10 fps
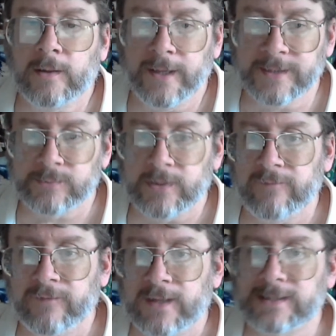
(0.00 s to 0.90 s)
let's
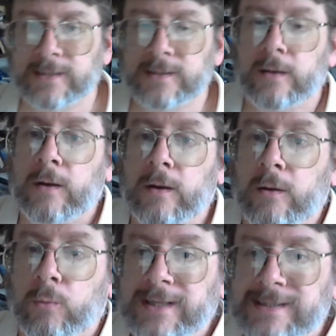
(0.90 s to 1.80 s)
revisit
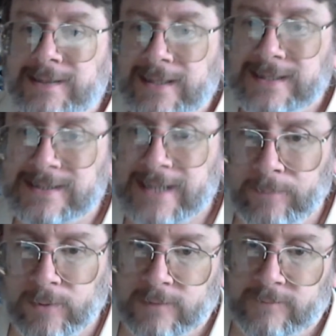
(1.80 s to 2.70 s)
a recent
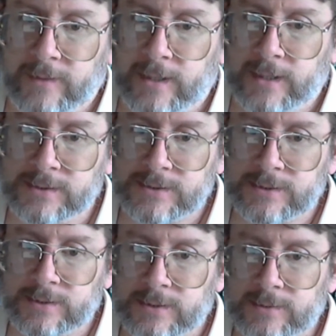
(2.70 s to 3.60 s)
example of
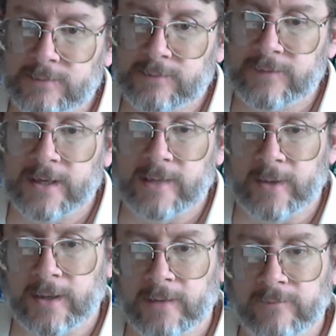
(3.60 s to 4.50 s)
this
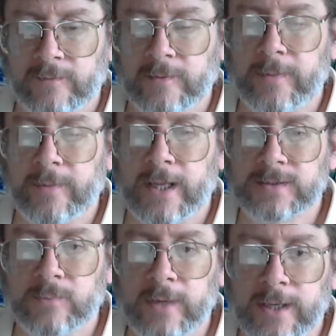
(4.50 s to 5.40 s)
phenomenon from the
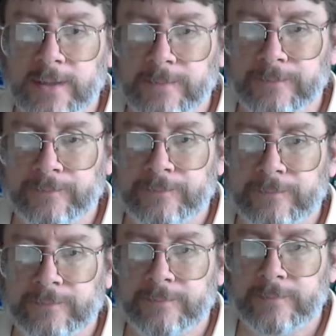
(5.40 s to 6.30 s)
past week.
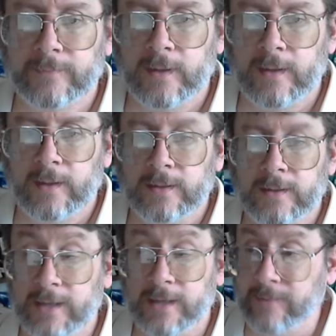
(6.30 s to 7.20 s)

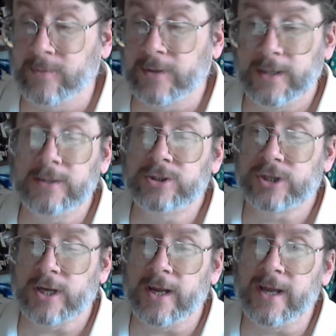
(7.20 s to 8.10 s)
Namely,
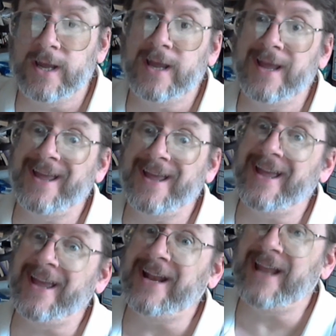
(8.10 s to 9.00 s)

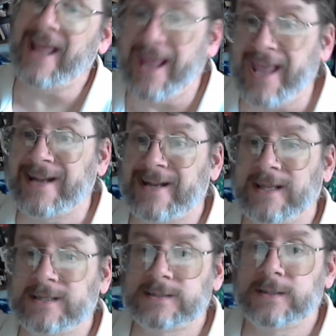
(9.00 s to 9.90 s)
Sean
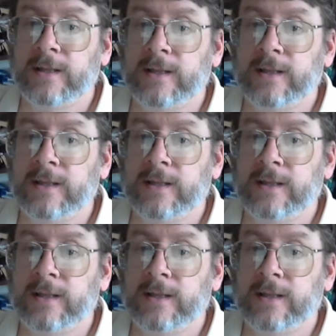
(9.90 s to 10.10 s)
Hannity's